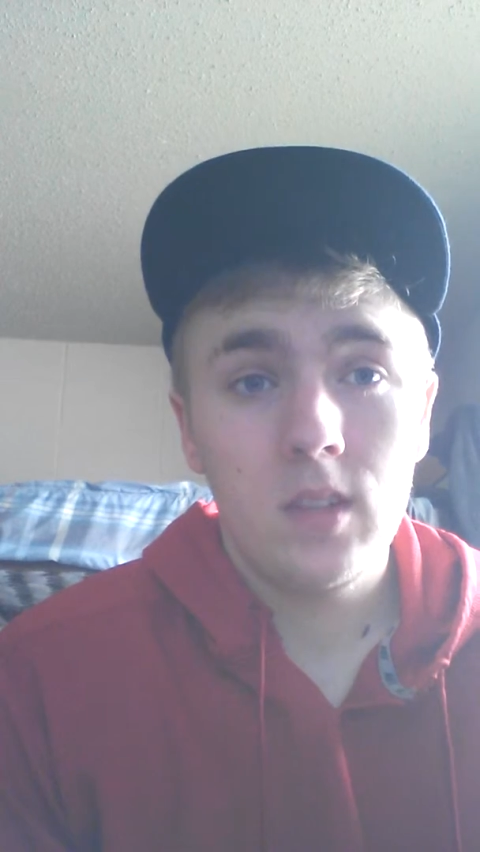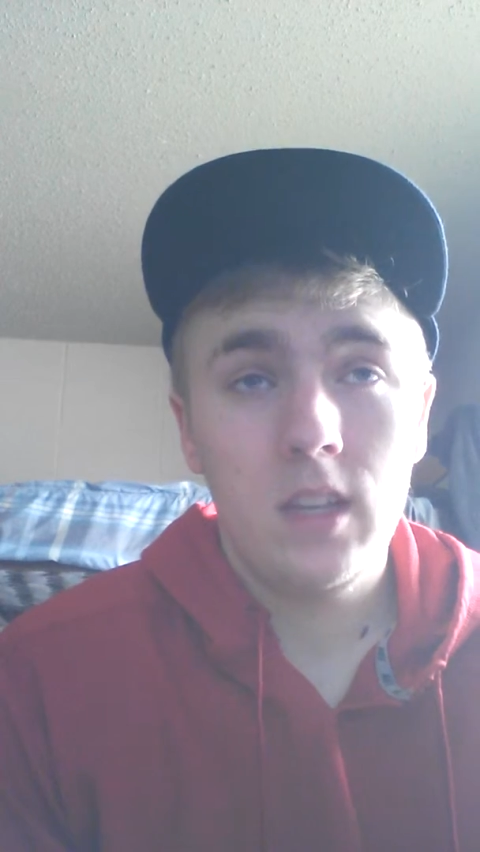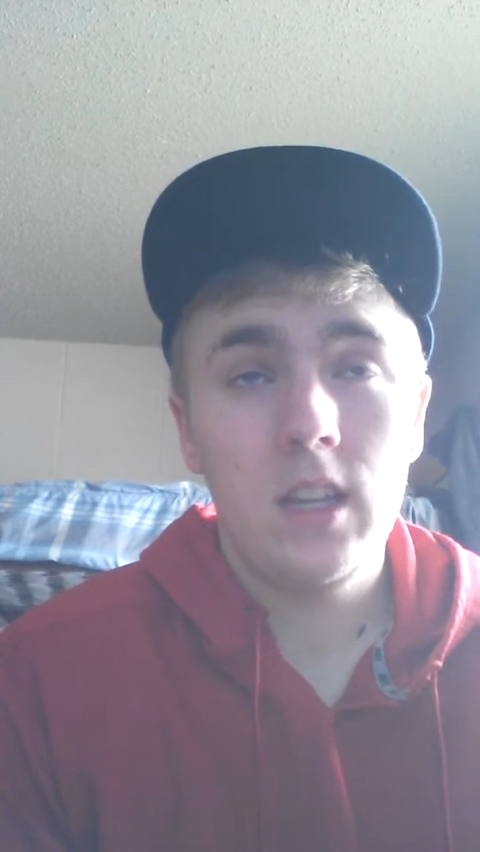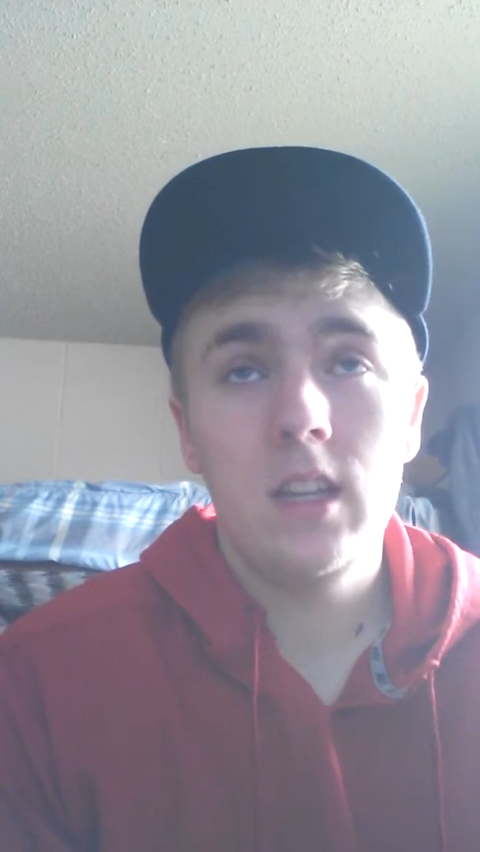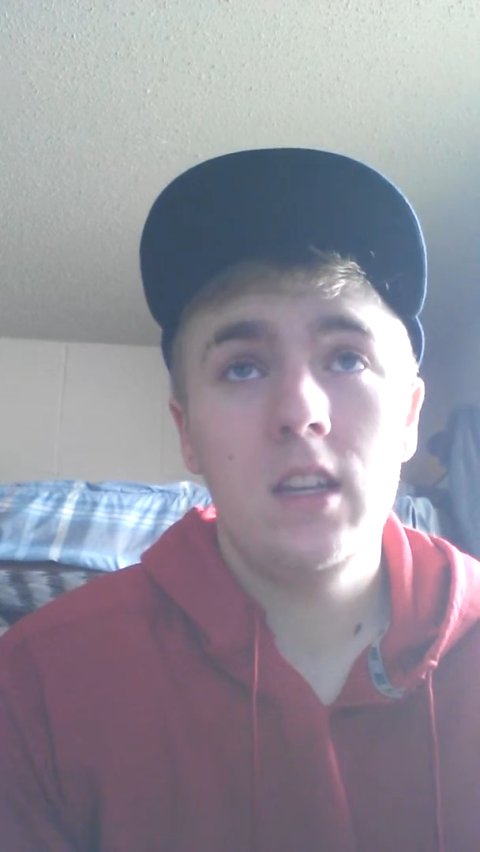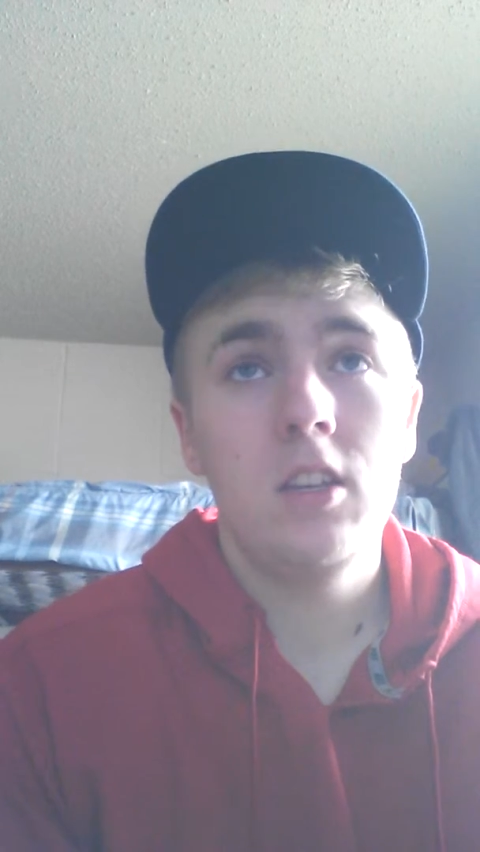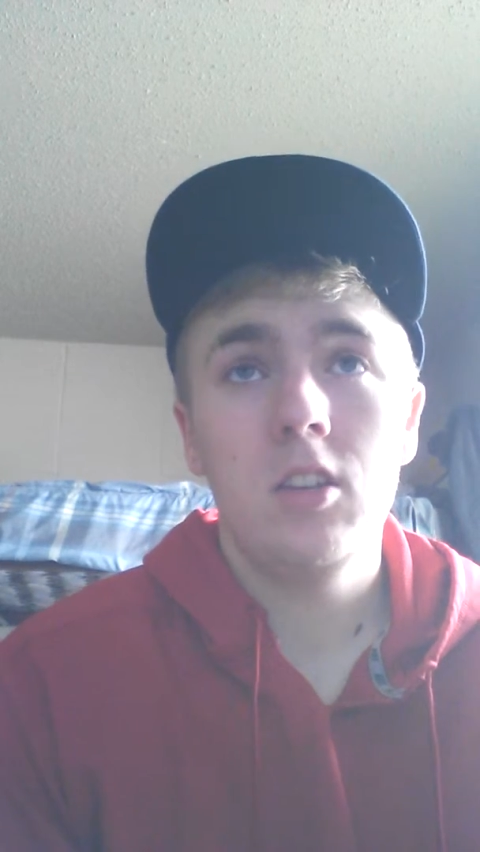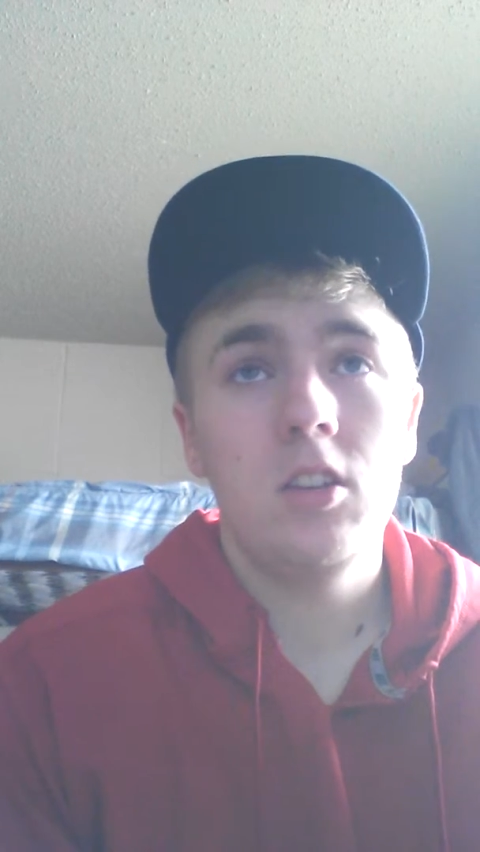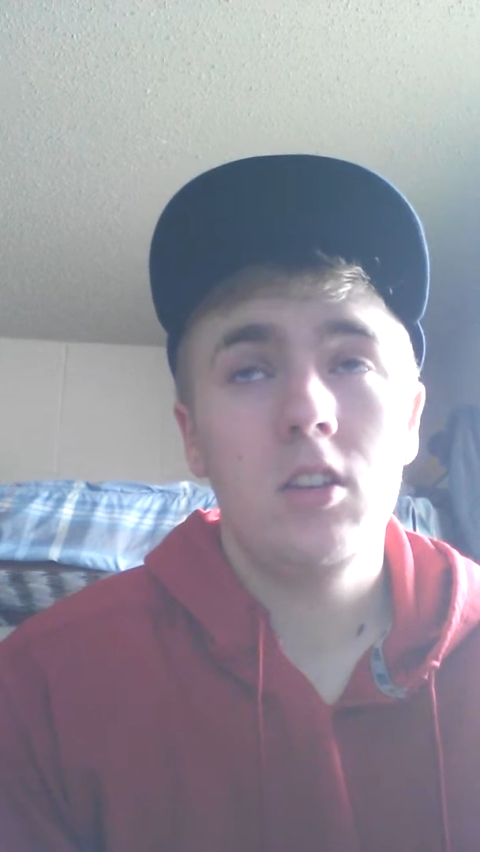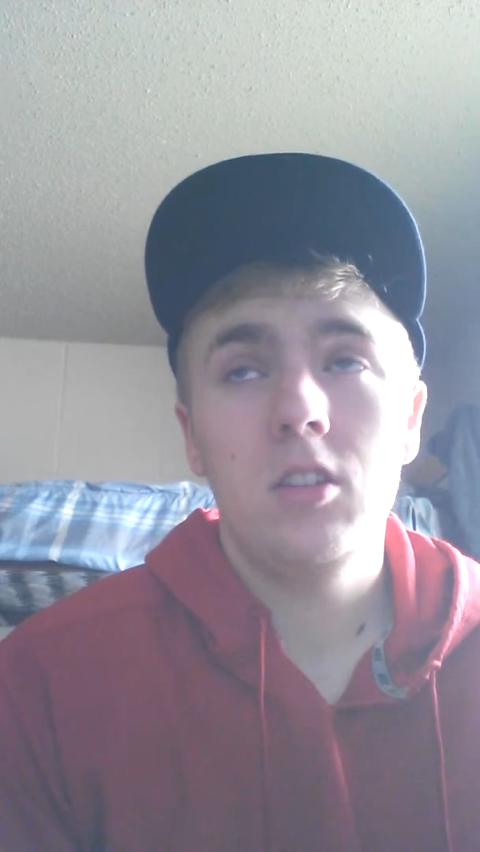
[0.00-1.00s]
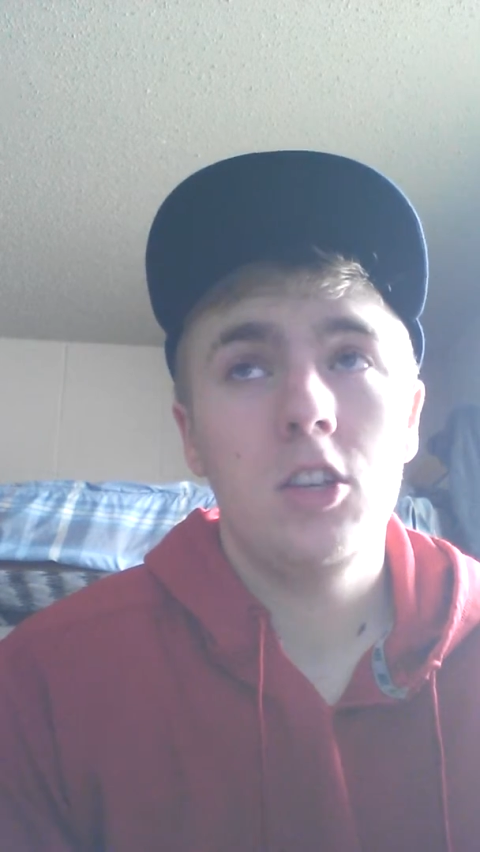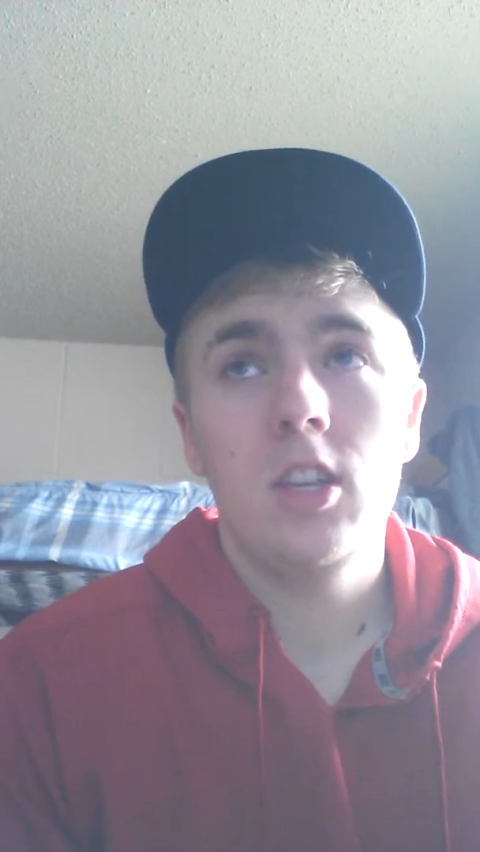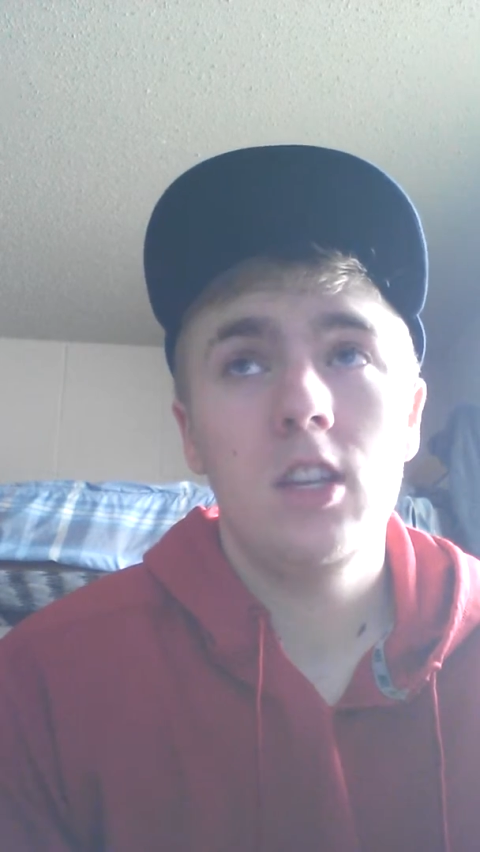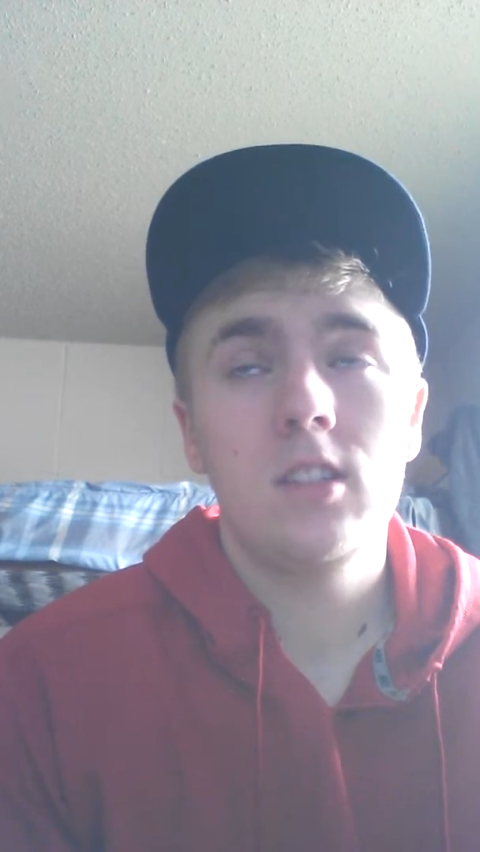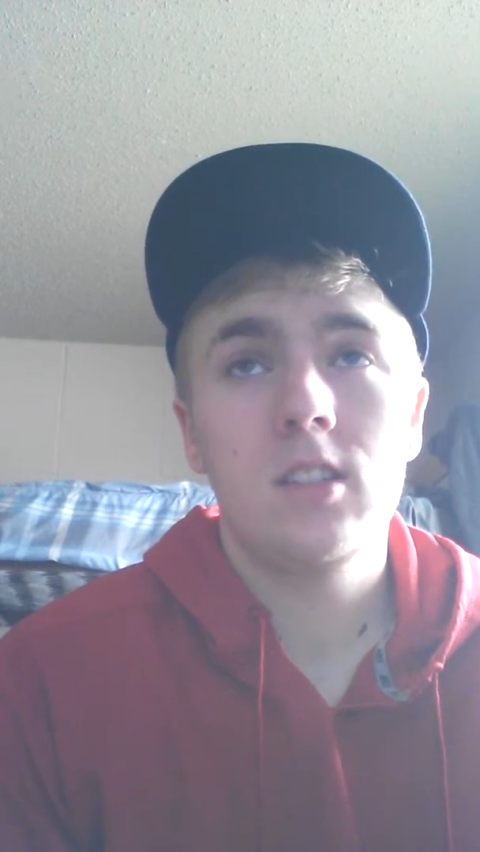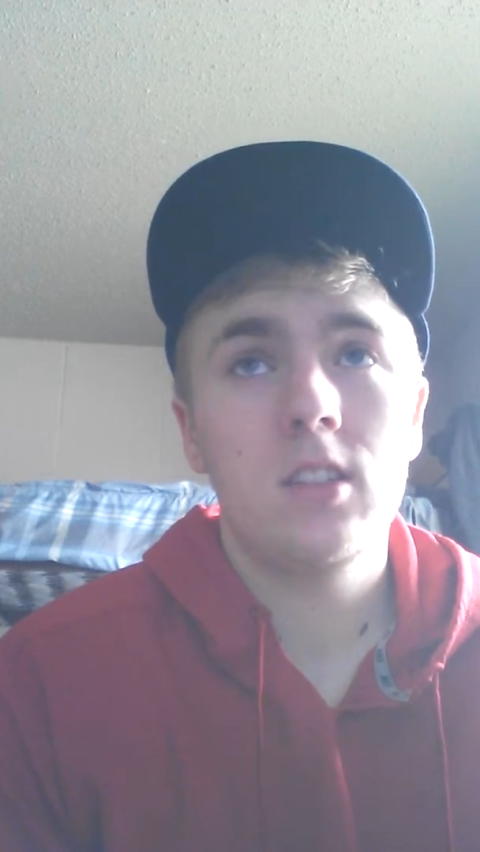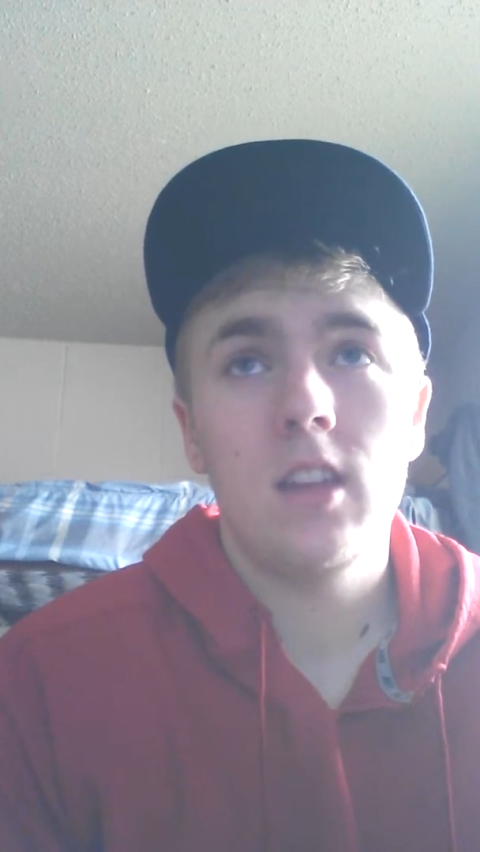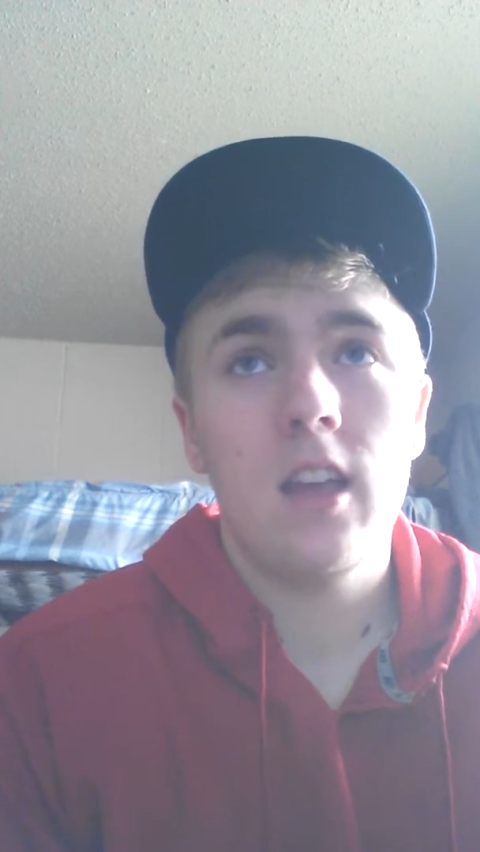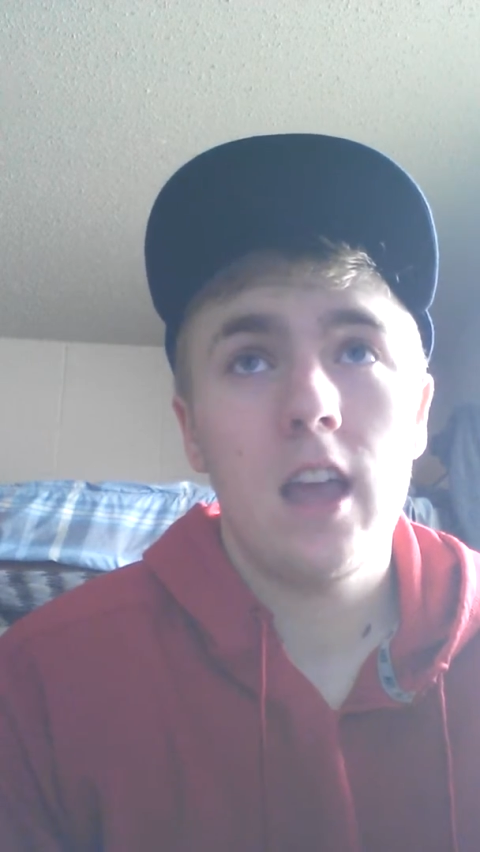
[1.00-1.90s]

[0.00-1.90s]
It's